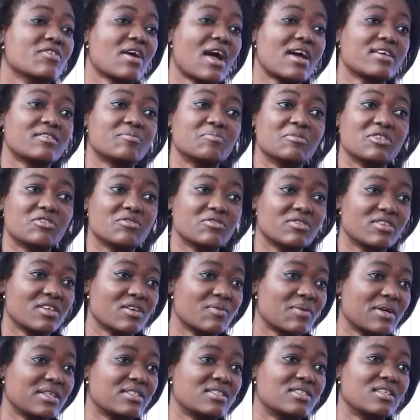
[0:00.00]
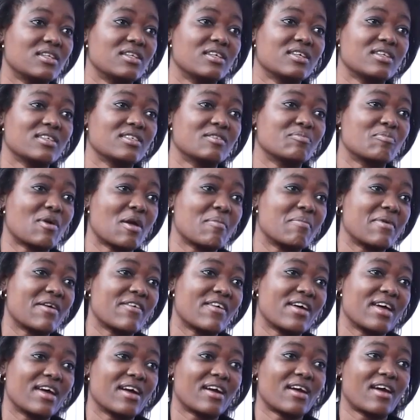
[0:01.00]
you ask me today what's the latest by
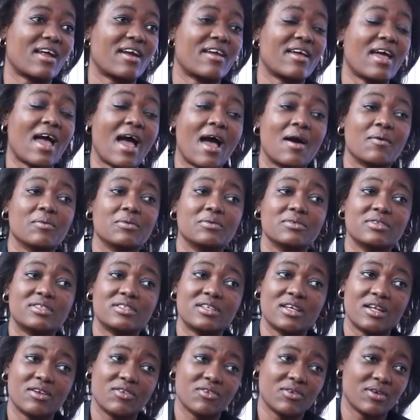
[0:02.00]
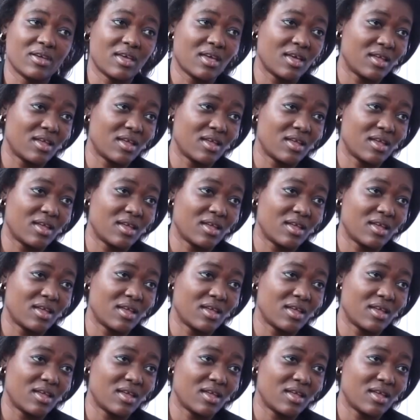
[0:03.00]
Mariah Carey, I won't tell you